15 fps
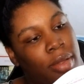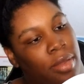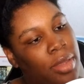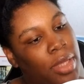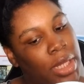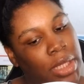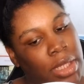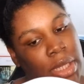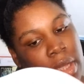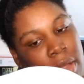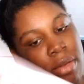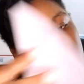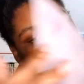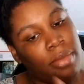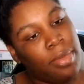That's the
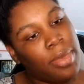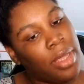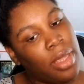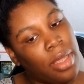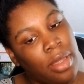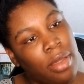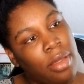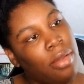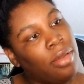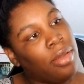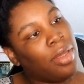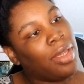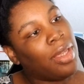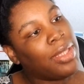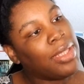
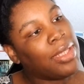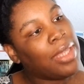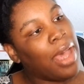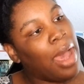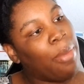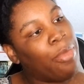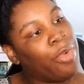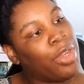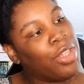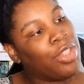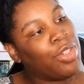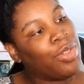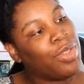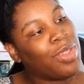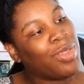tamarind
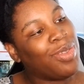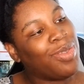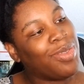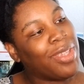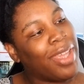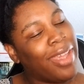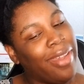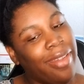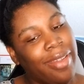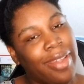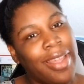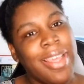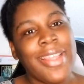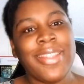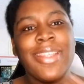juice. Oh yeah,
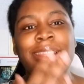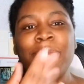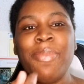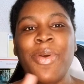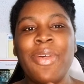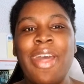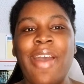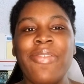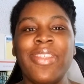see, they both have the